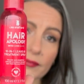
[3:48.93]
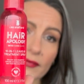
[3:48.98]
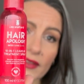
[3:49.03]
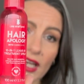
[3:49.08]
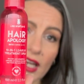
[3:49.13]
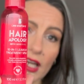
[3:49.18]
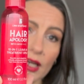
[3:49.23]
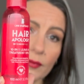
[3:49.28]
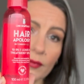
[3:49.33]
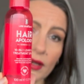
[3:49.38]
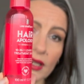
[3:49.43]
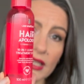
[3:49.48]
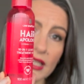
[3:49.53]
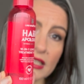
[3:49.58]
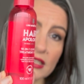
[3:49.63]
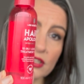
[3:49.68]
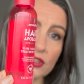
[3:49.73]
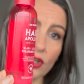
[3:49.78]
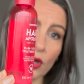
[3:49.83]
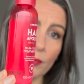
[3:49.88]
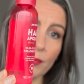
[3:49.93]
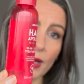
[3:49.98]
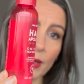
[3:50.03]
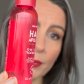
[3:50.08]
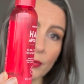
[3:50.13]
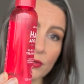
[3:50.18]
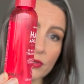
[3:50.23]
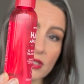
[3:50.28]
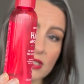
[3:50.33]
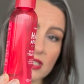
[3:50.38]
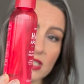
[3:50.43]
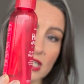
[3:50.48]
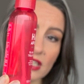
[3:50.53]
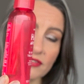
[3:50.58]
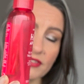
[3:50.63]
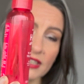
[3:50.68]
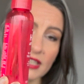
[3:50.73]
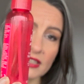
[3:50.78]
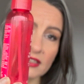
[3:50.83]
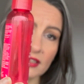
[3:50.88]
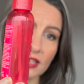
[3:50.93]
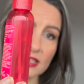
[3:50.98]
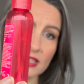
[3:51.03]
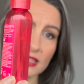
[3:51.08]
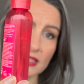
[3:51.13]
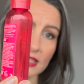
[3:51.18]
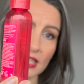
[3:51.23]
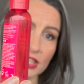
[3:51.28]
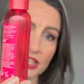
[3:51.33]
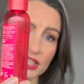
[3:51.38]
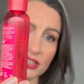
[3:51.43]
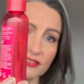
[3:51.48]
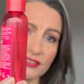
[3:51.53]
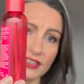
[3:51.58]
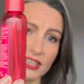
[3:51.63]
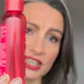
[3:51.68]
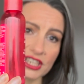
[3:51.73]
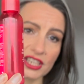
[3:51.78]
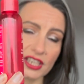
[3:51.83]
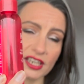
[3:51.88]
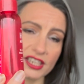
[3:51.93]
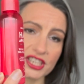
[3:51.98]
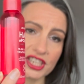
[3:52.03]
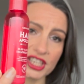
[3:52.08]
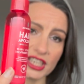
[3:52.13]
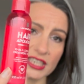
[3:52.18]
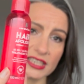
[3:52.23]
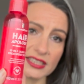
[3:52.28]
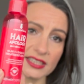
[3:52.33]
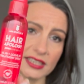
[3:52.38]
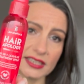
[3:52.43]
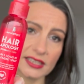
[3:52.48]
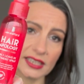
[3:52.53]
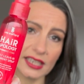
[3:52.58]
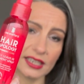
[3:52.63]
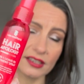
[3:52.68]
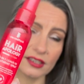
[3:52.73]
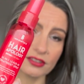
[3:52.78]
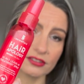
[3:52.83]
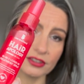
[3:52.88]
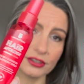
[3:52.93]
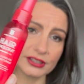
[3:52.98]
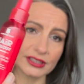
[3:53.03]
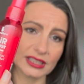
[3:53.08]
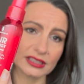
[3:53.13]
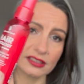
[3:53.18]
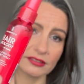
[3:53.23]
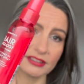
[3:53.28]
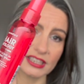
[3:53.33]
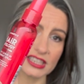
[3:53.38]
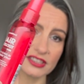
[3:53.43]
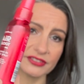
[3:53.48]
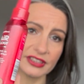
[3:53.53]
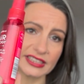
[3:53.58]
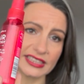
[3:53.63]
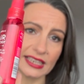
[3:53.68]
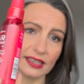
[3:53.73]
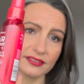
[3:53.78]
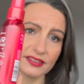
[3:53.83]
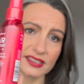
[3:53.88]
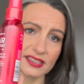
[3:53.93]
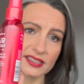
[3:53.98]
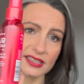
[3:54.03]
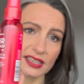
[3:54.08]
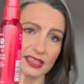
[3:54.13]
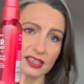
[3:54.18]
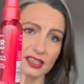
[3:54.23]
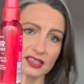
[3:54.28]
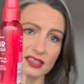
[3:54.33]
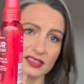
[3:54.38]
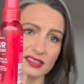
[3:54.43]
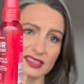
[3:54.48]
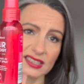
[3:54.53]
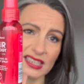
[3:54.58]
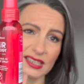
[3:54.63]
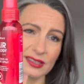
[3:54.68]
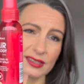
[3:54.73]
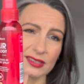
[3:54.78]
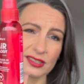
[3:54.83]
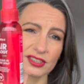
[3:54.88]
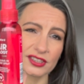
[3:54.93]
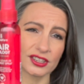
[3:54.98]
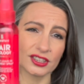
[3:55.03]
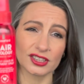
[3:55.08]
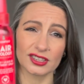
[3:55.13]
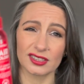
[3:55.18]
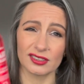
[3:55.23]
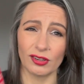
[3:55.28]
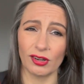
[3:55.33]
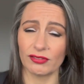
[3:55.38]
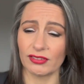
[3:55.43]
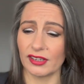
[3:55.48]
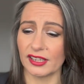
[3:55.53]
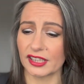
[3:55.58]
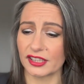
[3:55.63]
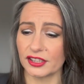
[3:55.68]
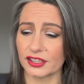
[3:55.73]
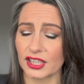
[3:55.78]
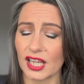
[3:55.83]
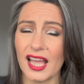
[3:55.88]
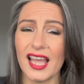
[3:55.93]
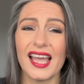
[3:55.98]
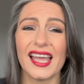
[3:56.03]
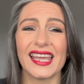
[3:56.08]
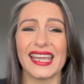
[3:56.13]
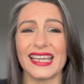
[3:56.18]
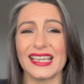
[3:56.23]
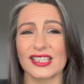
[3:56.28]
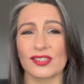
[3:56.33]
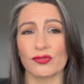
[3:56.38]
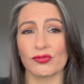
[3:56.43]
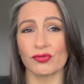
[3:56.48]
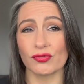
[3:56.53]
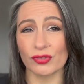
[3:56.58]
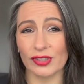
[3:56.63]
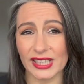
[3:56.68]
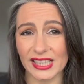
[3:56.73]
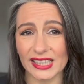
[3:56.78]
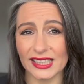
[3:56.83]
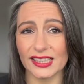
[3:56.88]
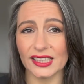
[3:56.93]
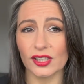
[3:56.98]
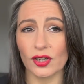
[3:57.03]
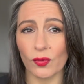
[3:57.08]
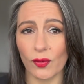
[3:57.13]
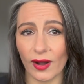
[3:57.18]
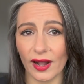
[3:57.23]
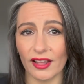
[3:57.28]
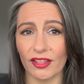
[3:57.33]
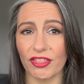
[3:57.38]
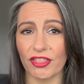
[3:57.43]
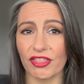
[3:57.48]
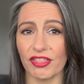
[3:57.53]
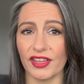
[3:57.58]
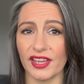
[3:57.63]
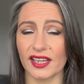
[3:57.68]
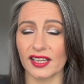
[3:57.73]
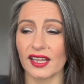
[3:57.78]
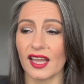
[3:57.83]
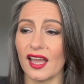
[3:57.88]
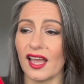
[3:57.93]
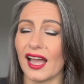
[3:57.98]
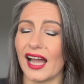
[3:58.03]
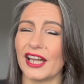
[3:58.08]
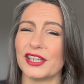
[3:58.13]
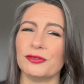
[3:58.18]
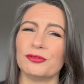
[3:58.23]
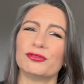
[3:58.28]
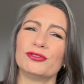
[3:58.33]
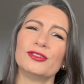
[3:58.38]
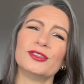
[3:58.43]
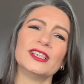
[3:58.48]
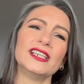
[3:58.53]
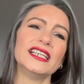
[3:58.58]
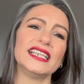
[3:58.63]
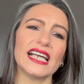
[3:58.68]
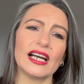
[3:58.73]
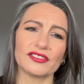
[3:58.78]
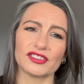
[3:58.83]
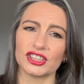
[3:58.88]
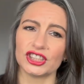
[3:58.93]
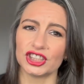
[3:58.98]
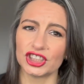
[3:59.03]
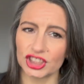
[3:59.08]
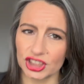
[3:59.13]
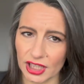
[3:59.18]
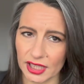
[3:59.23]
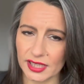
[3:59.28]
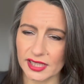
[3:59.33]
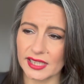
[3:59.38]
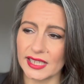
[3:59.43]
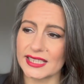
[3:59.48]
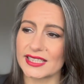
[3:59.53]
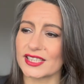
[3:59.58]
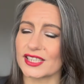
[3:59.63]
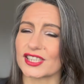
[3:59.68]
It's got bubbles and stuff in it because I didn't actually finish it. I cheated and threw the rest of it down the sink because it's just not very good. It's really quite thick and you really have to shake it to